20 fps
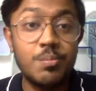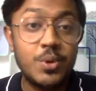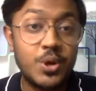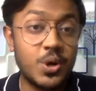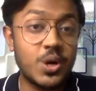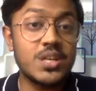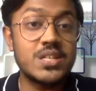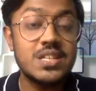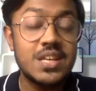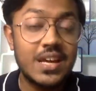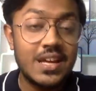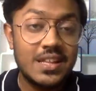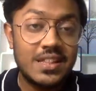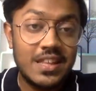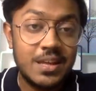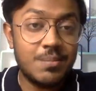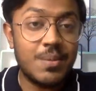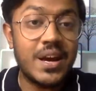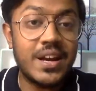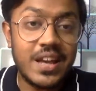because
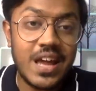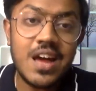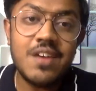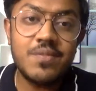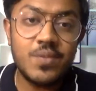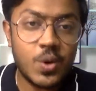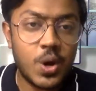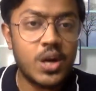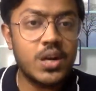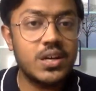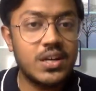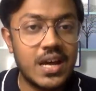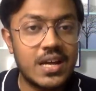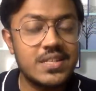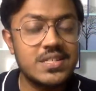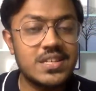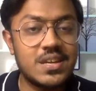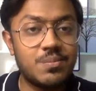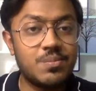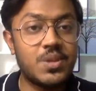they might have not done
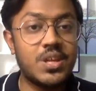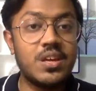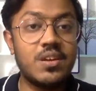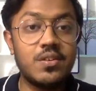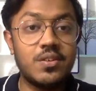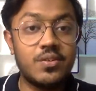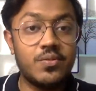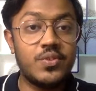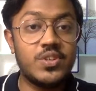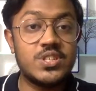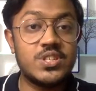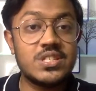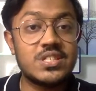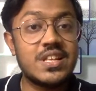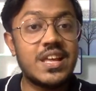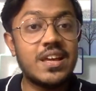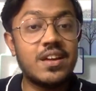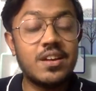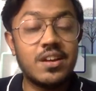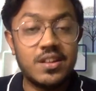something which is
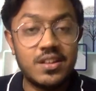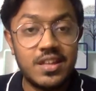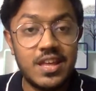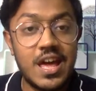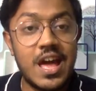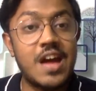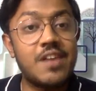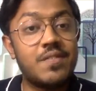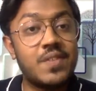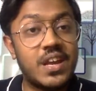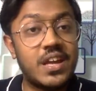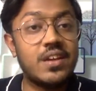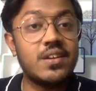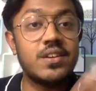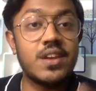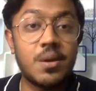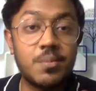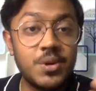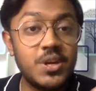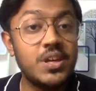like they have taken
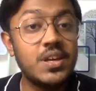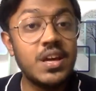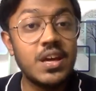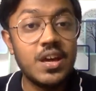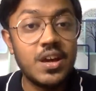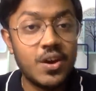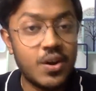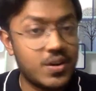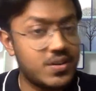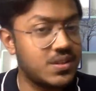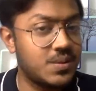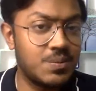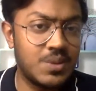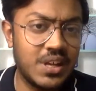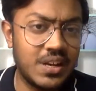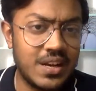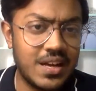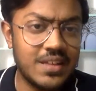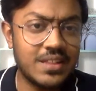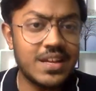dummy or
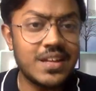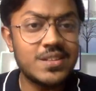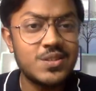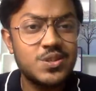something like that.